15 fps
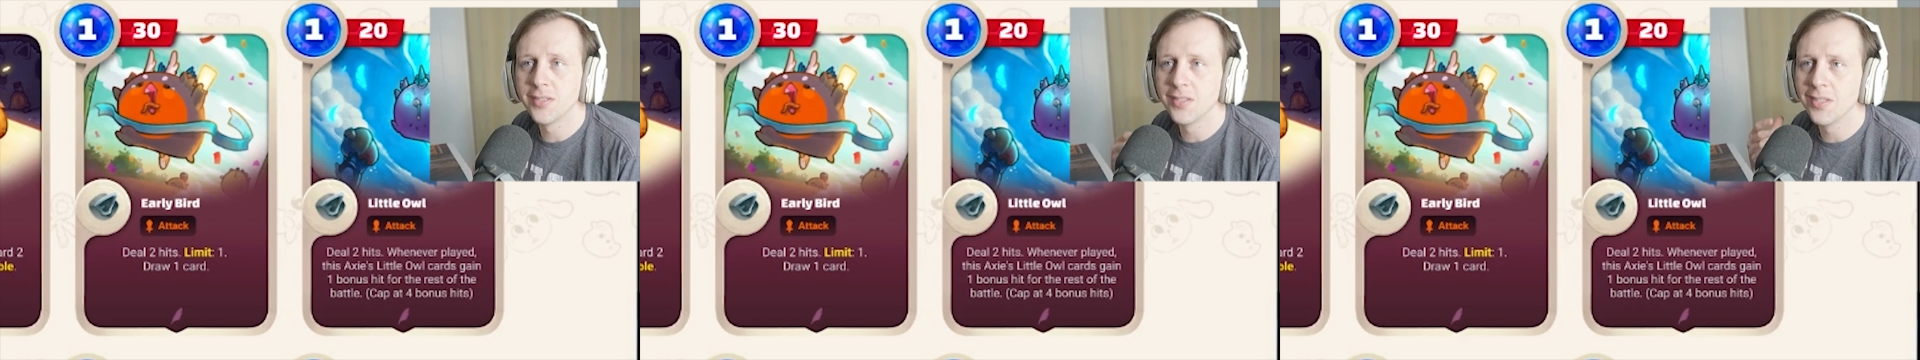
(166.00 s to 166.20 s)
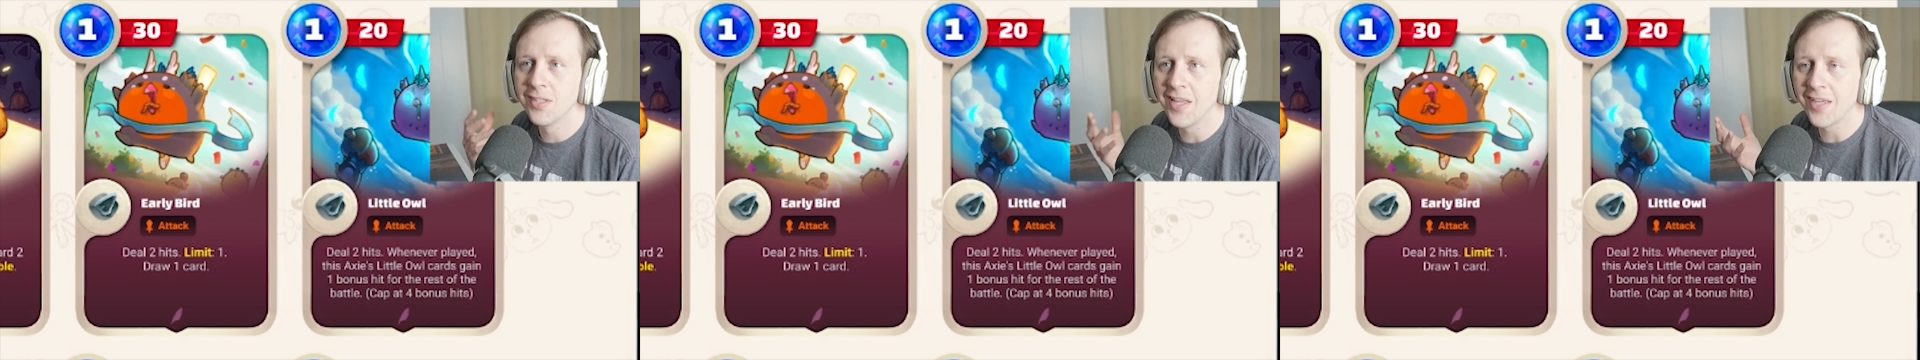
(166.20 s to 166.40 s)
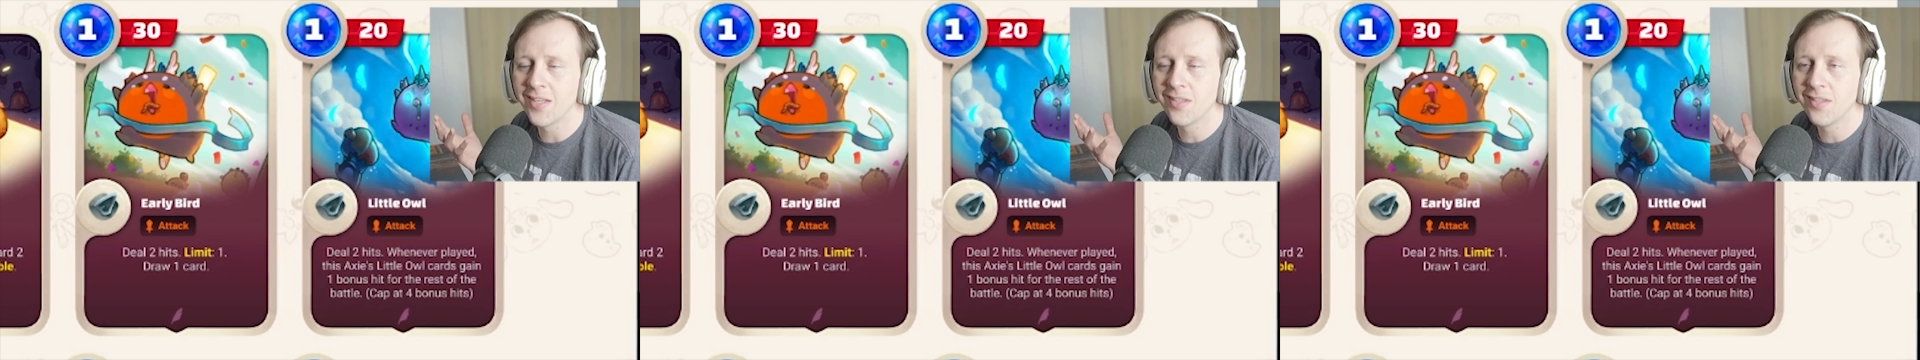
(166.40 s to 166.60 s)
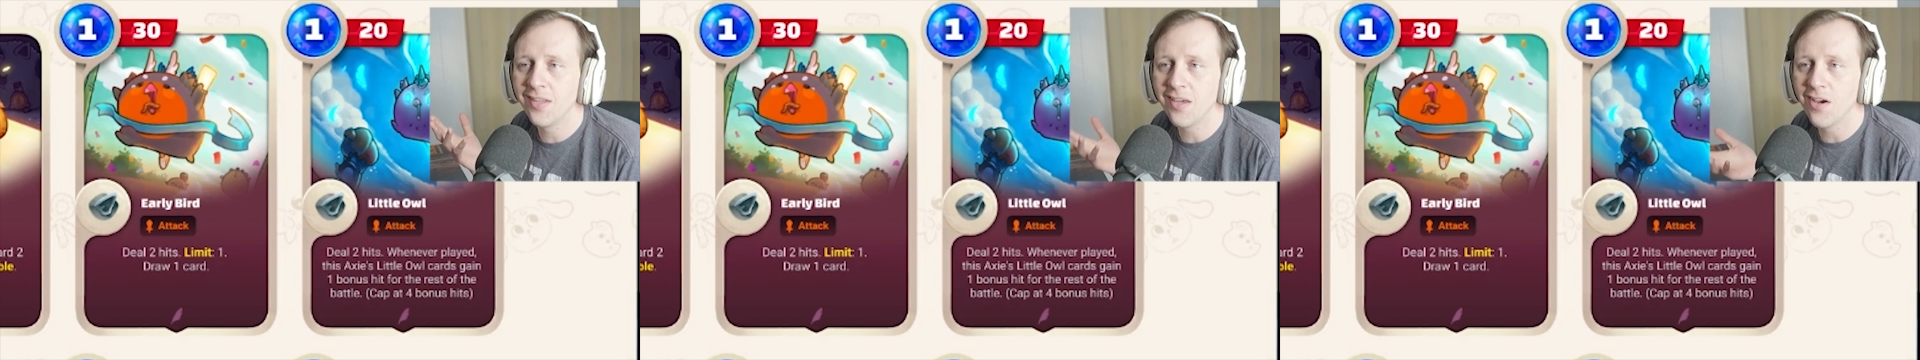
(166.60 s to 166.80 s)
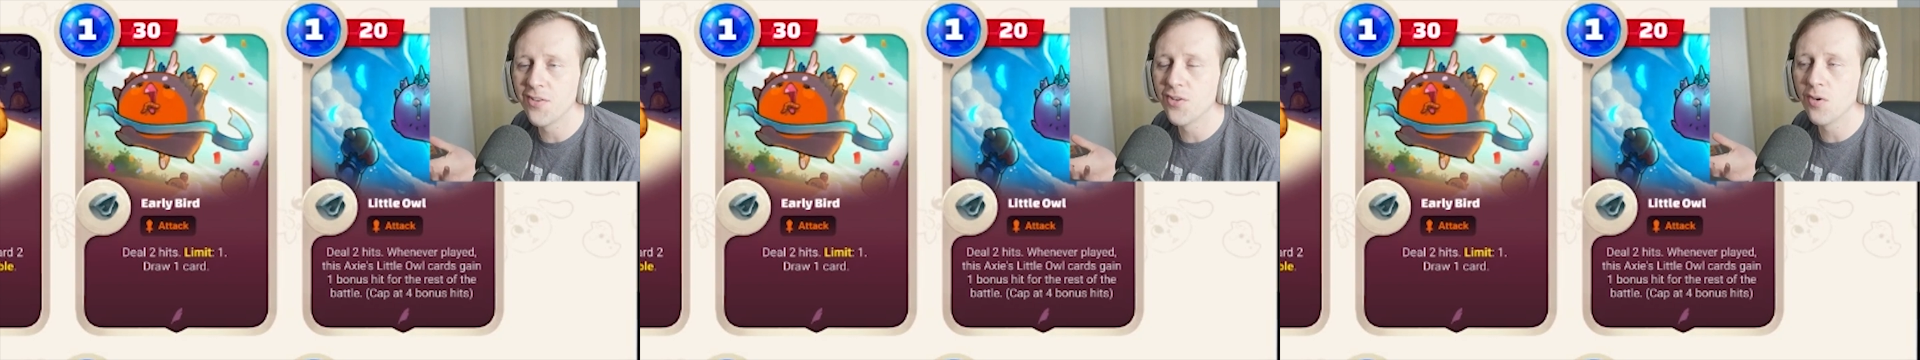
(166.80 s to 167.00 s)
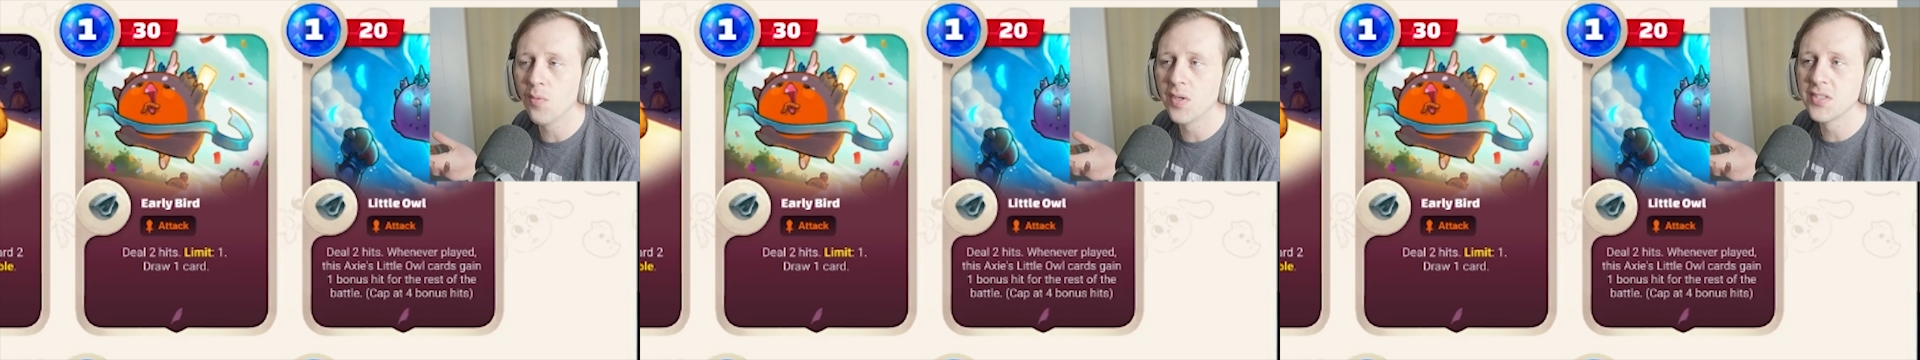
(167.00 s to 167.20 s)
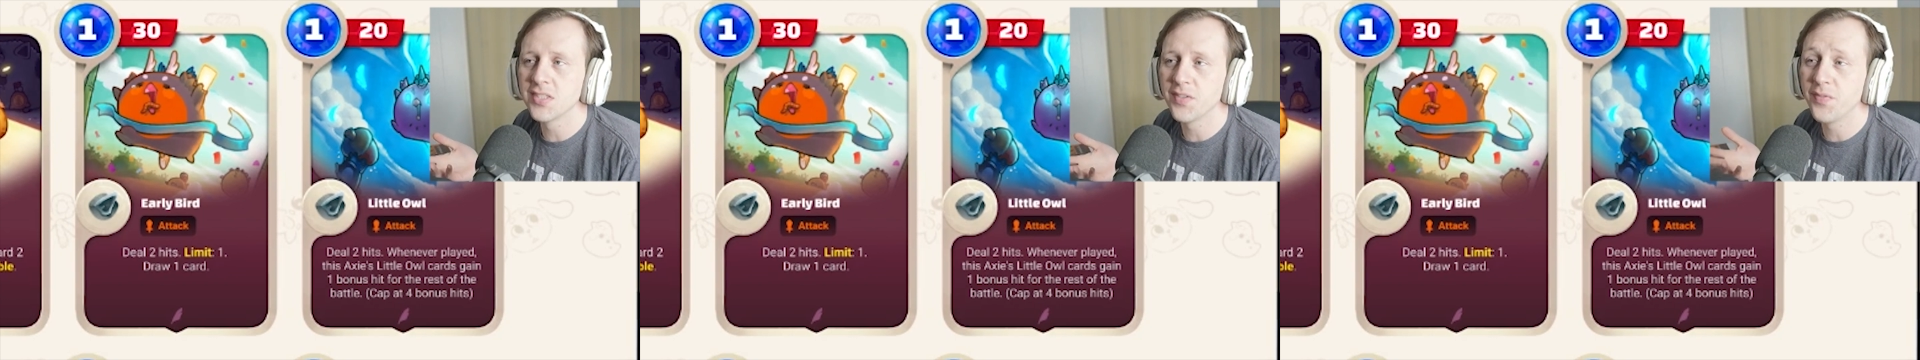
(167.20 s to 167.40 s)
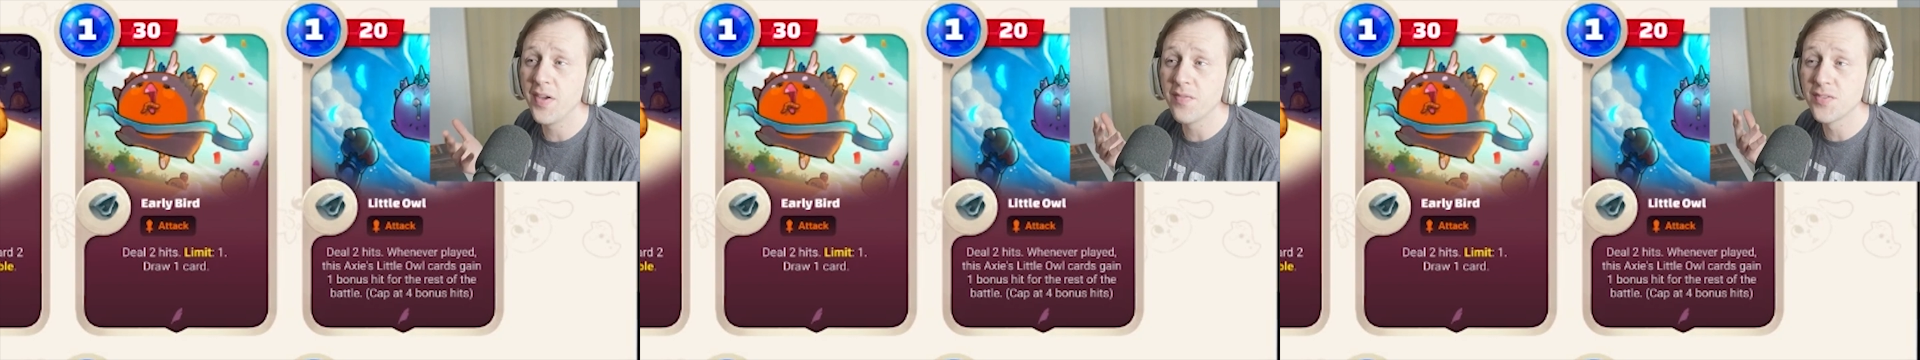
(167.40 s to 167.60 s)
Like the other ones,
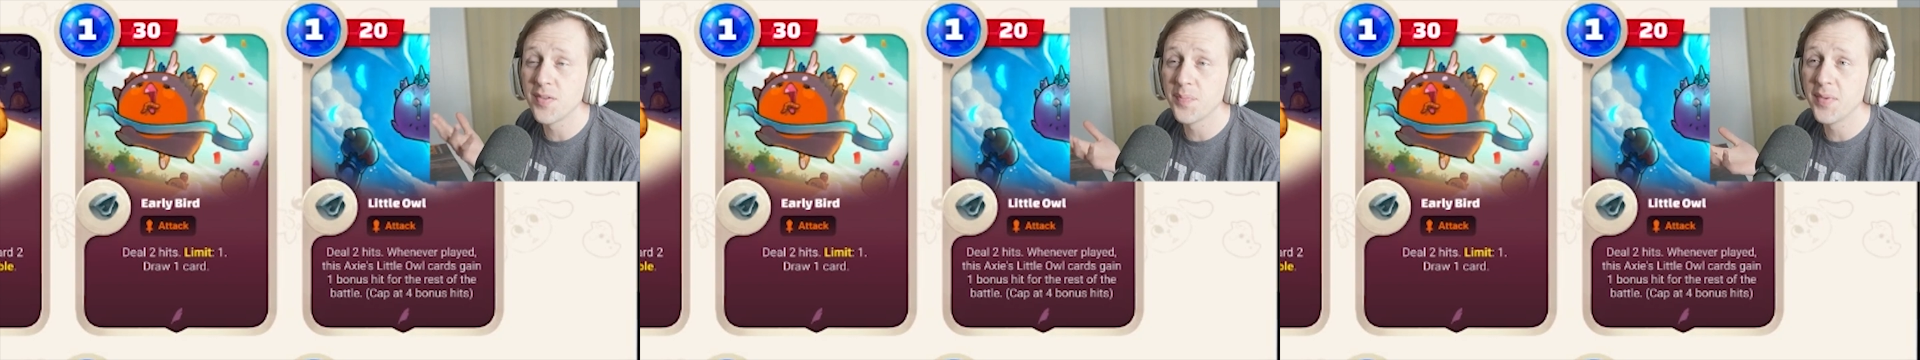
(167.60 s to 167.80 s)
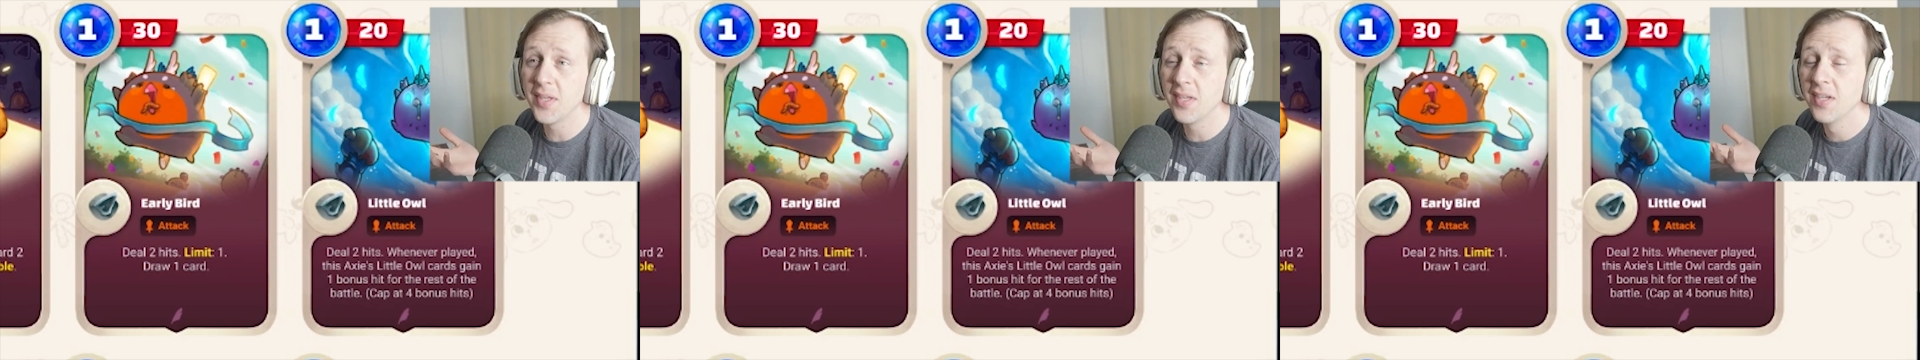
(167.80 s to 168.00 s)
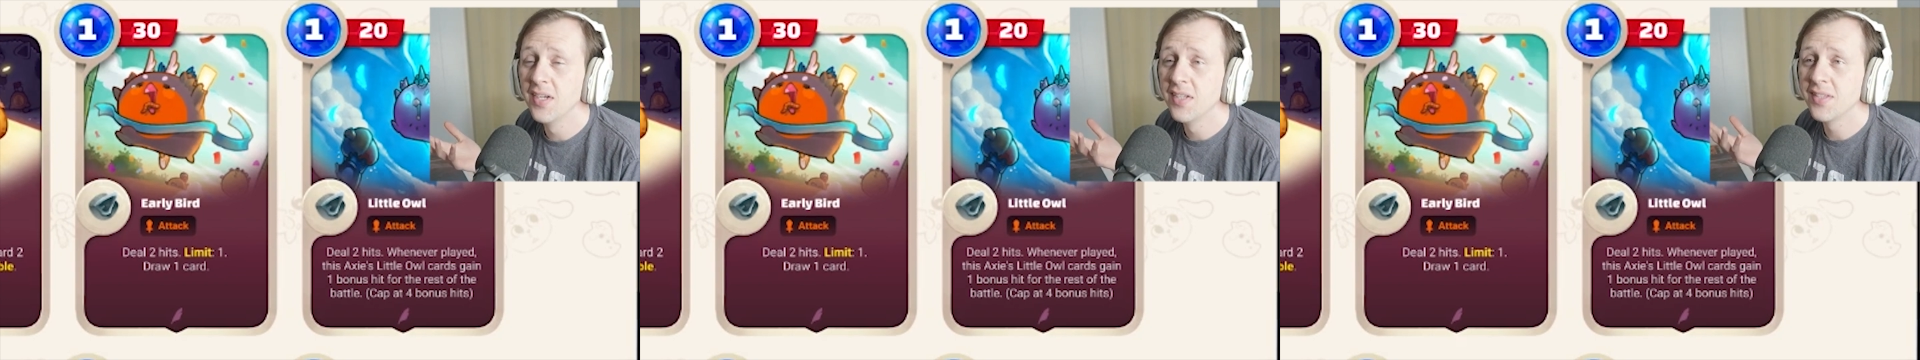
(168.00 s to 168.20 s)
if you have something